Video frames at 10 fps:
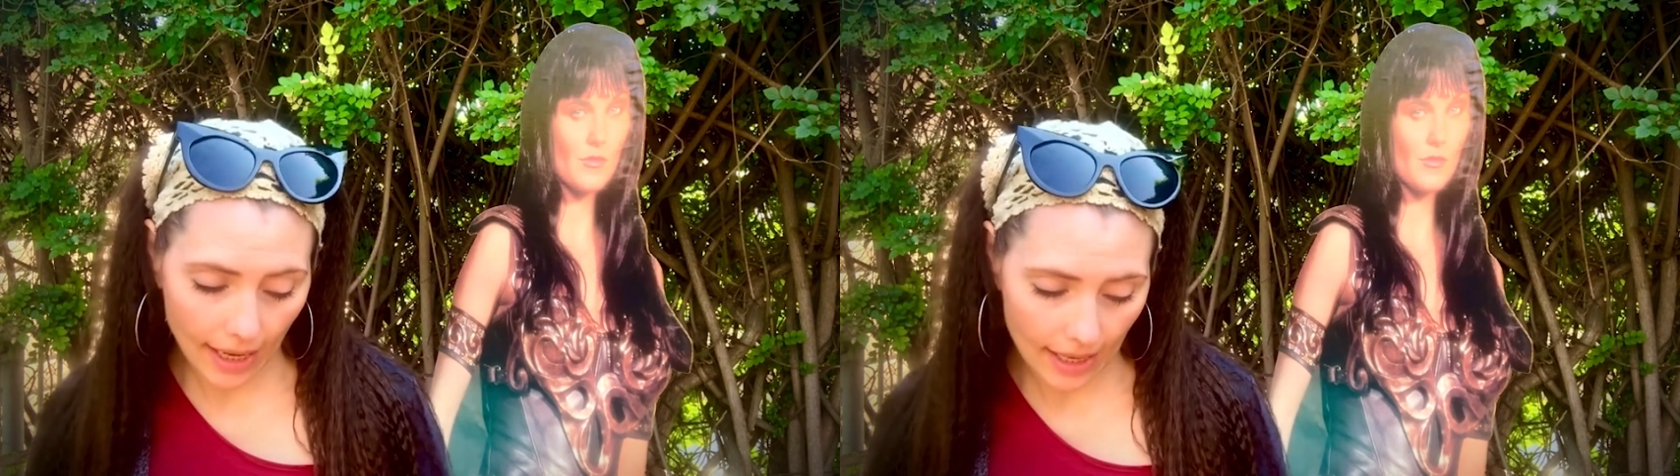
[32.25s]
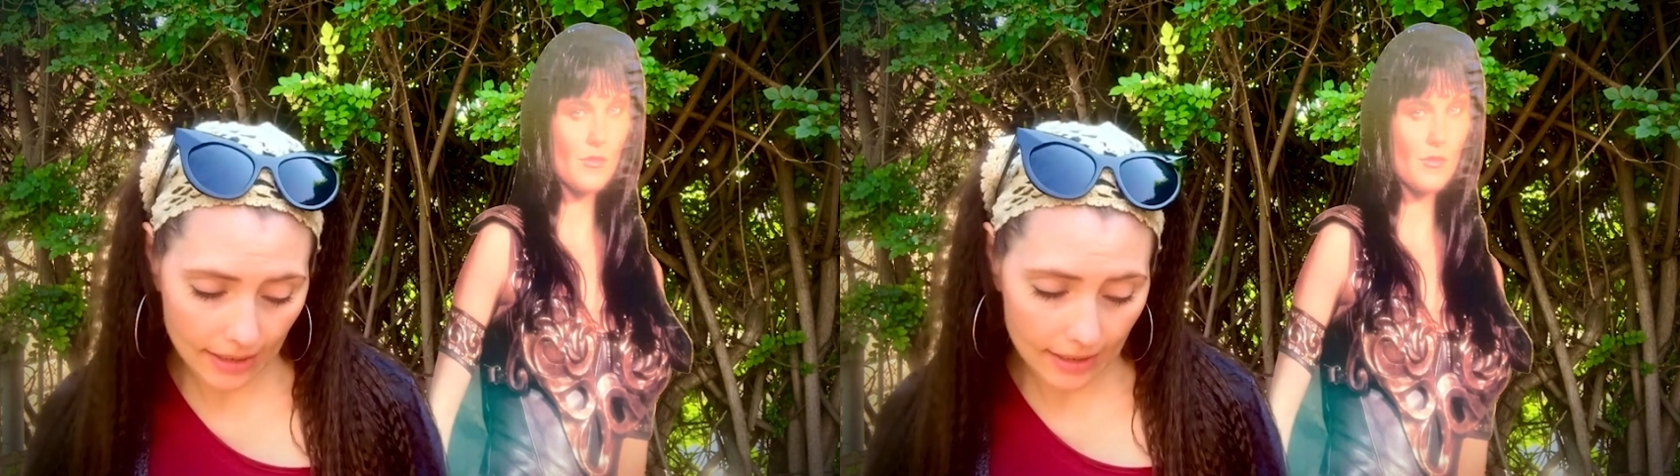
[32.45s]

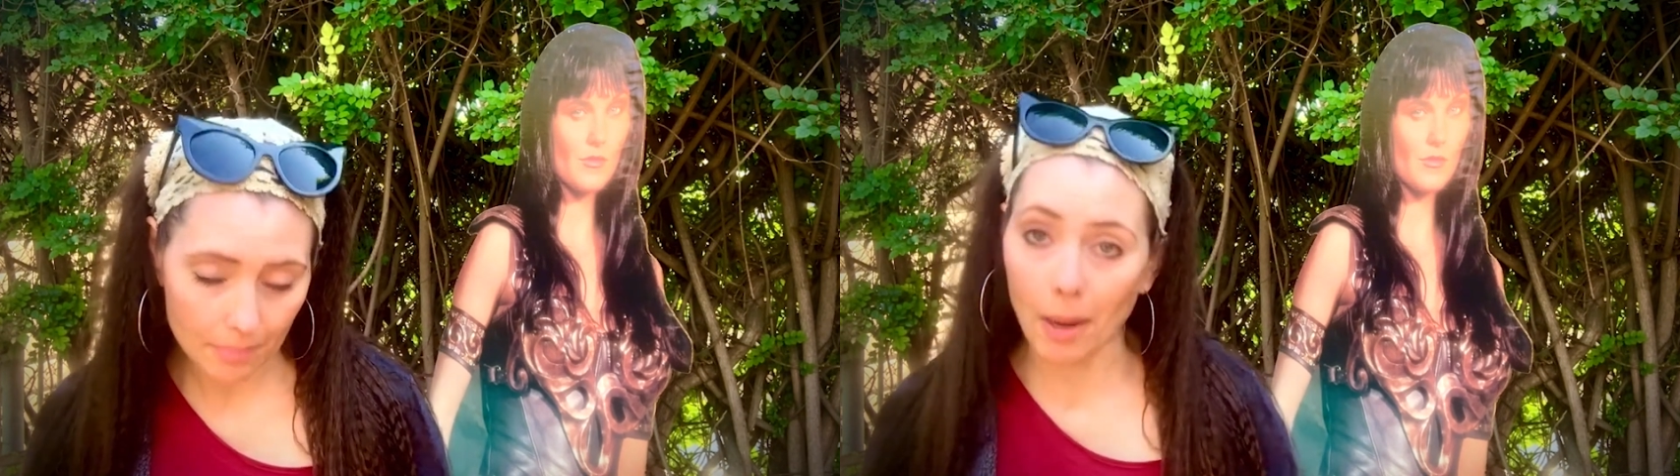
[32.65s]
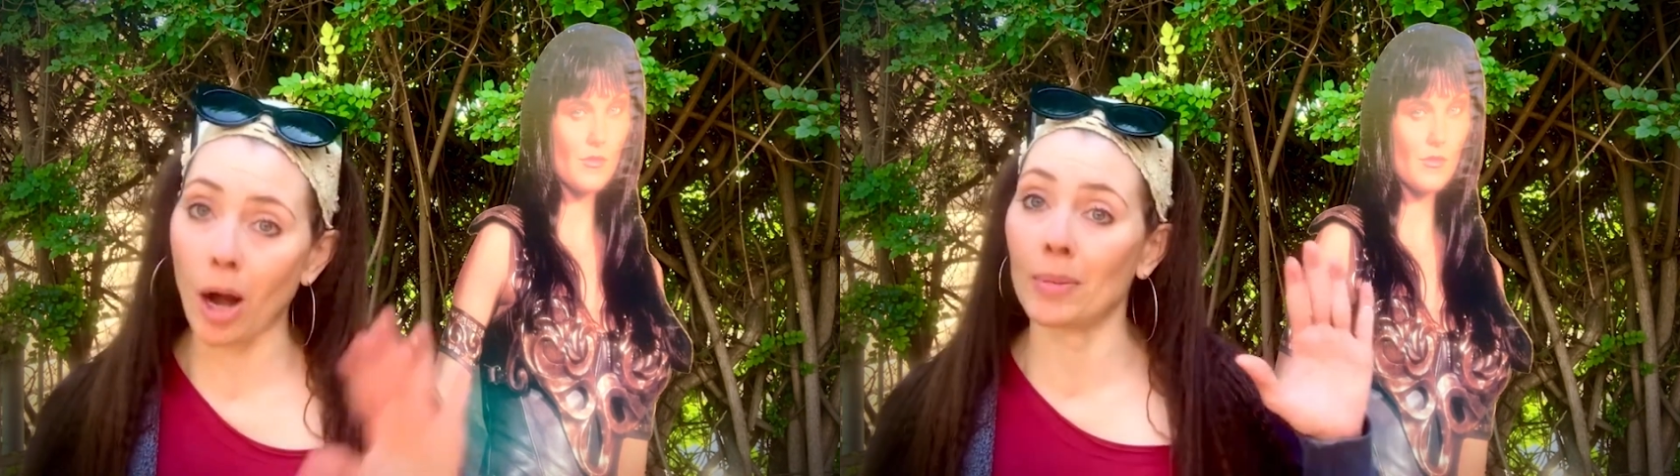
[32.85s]

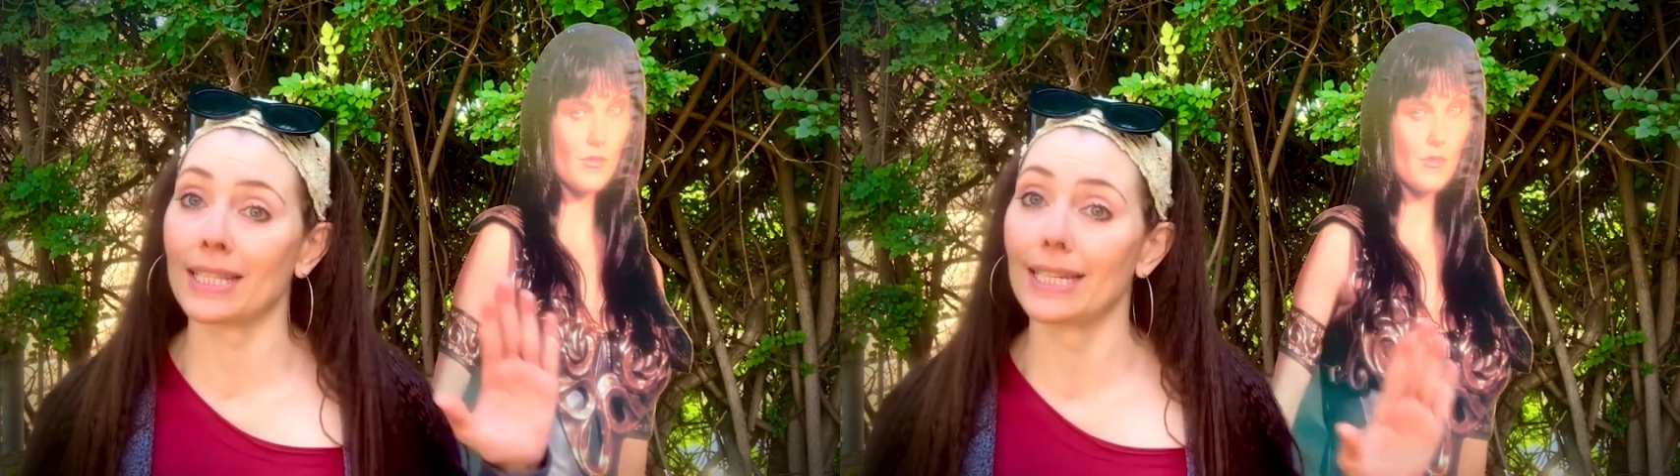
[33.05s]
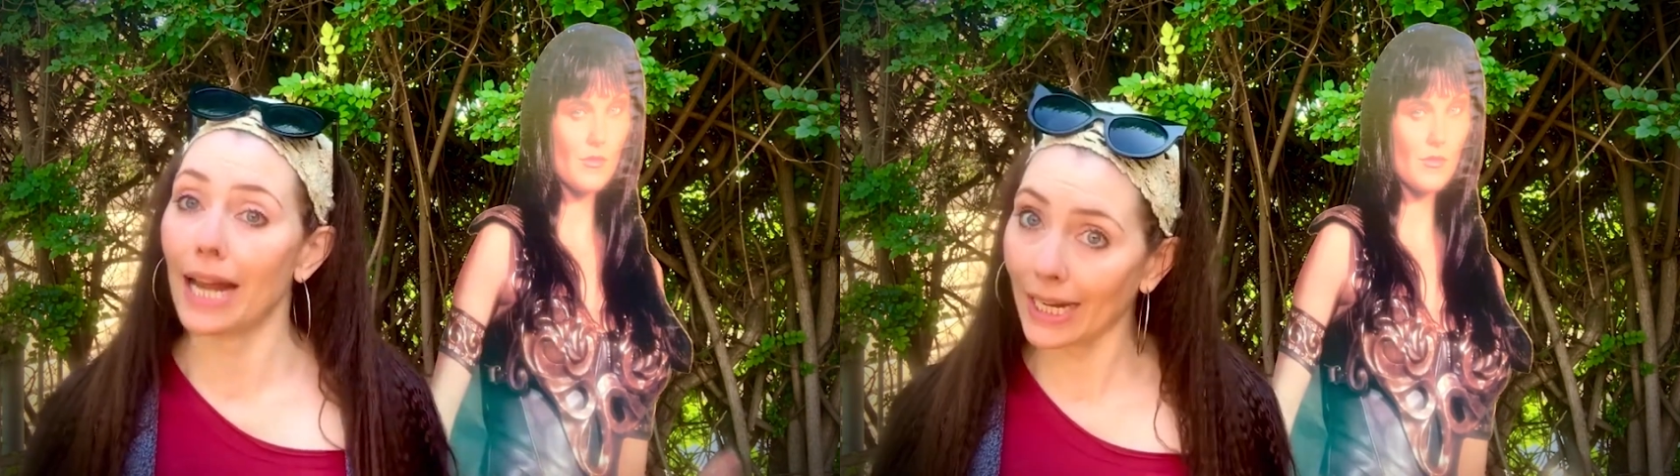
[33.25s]
And my mom
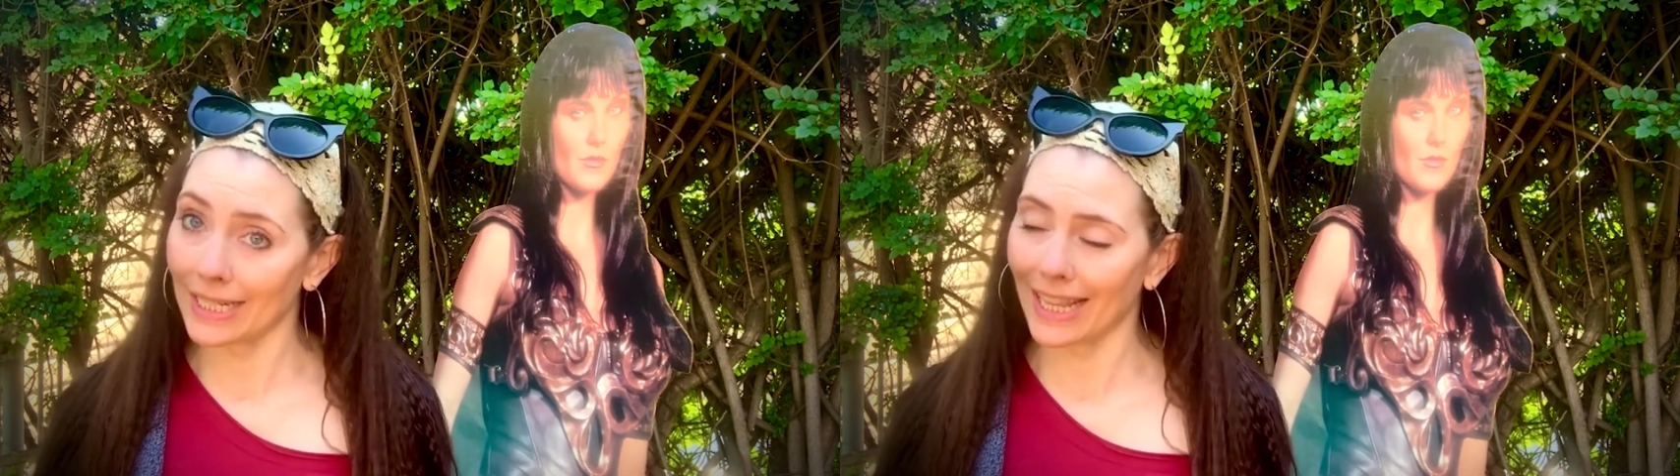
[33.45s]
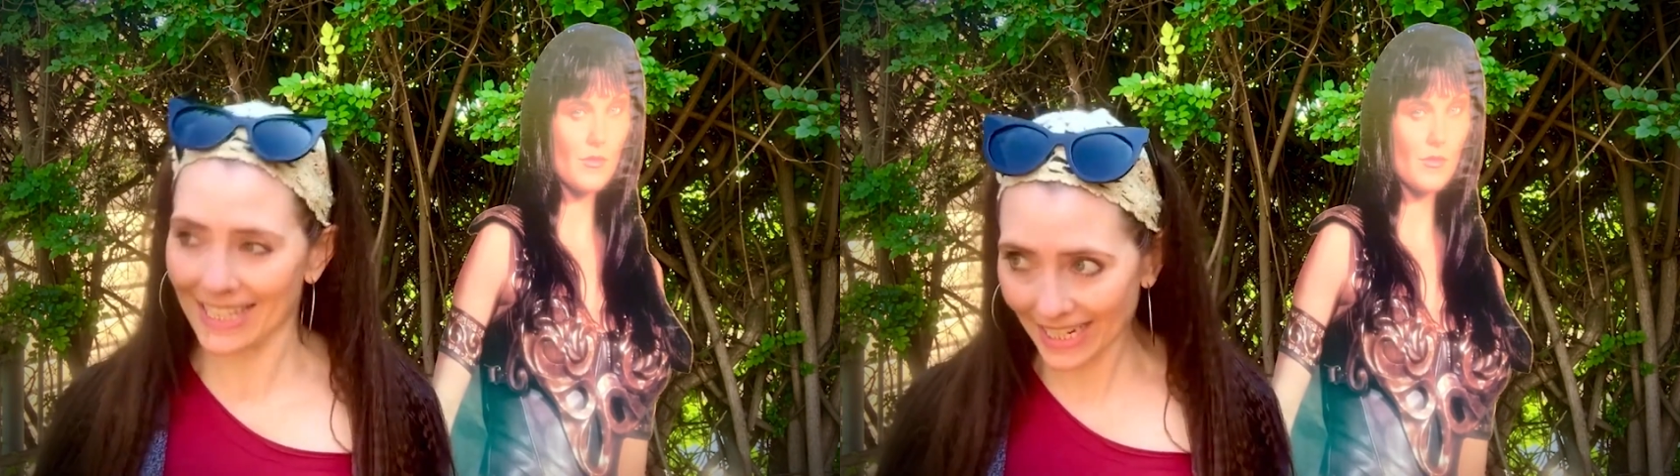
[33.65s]
is not
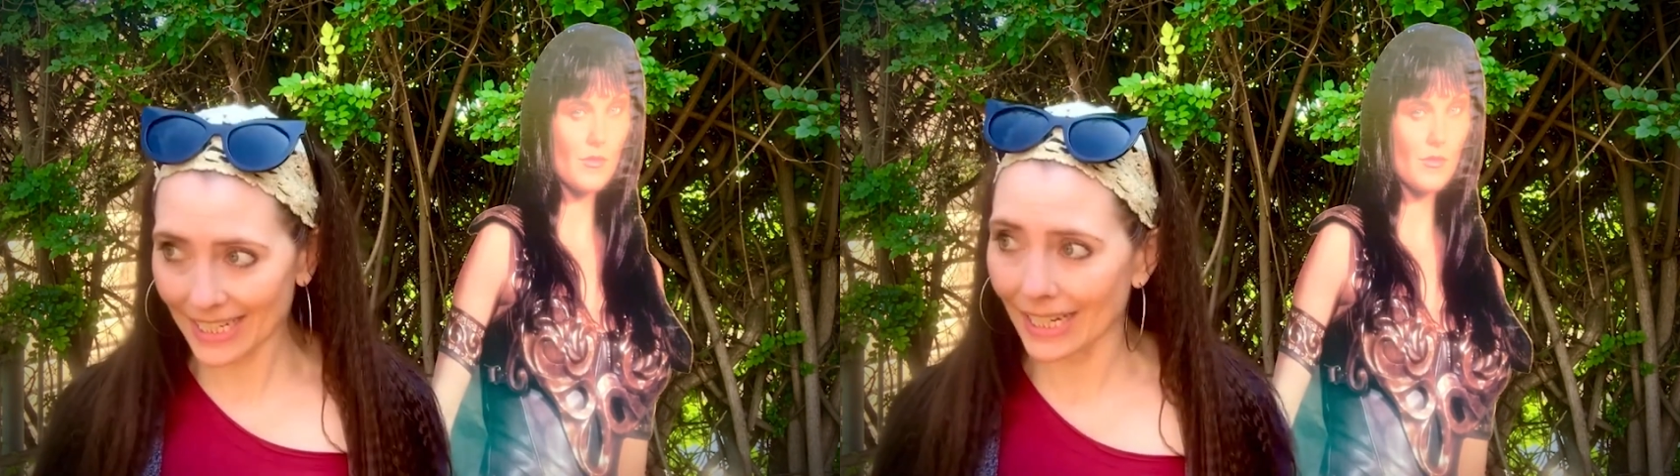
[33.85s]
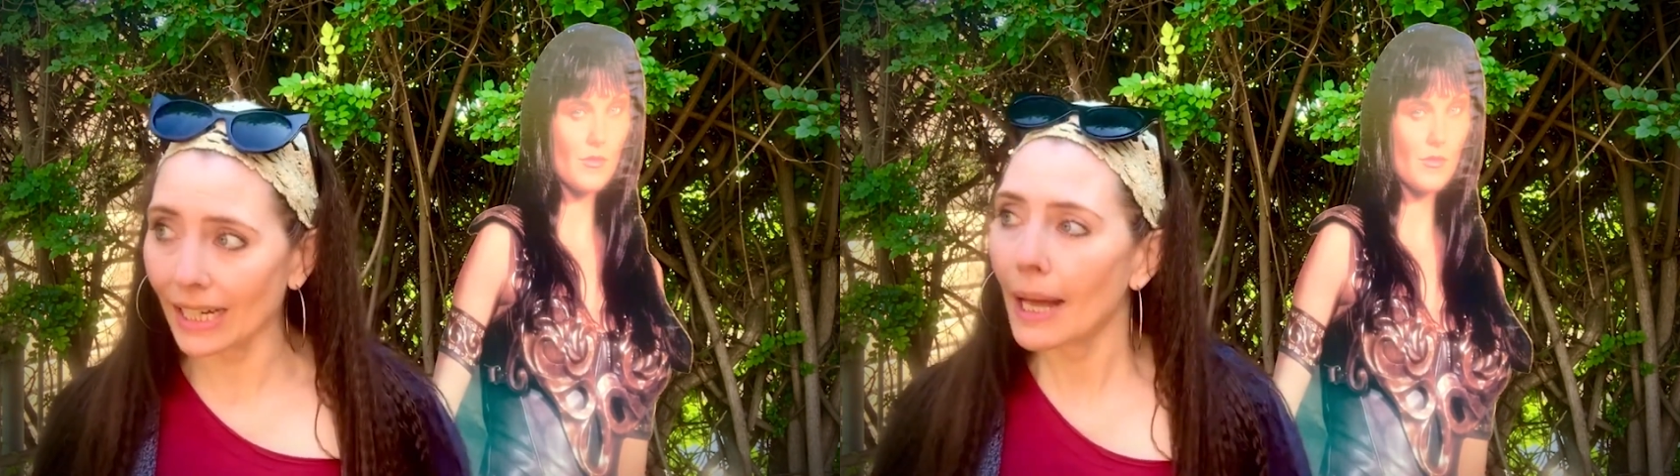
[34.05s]
into this
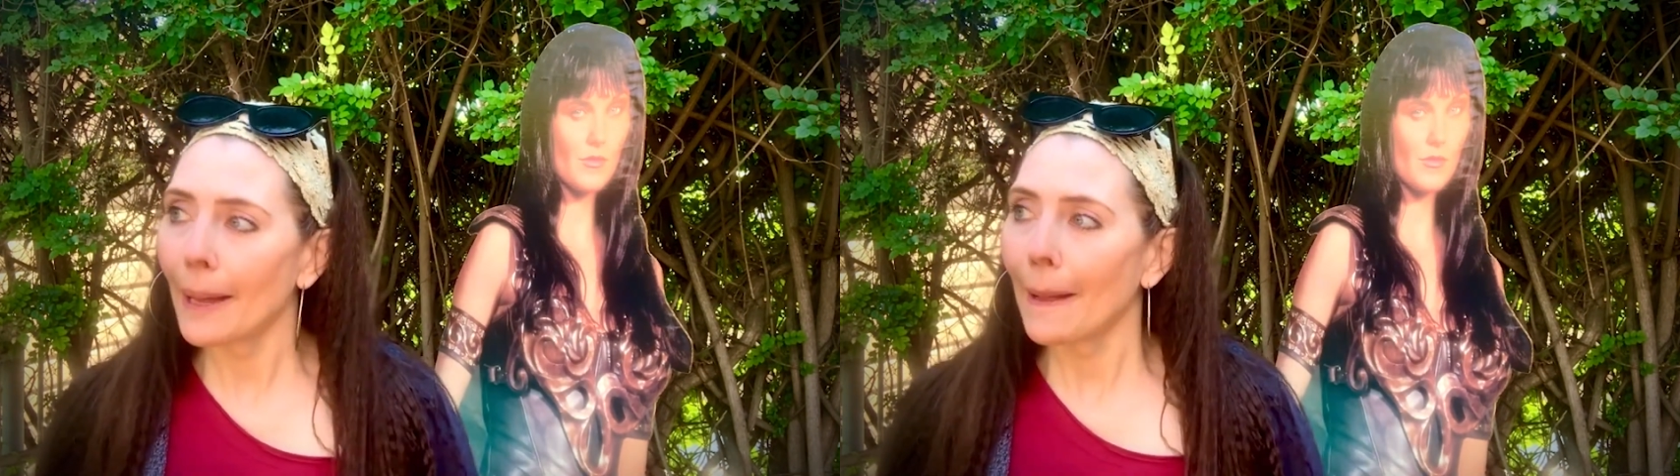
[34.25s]
idea,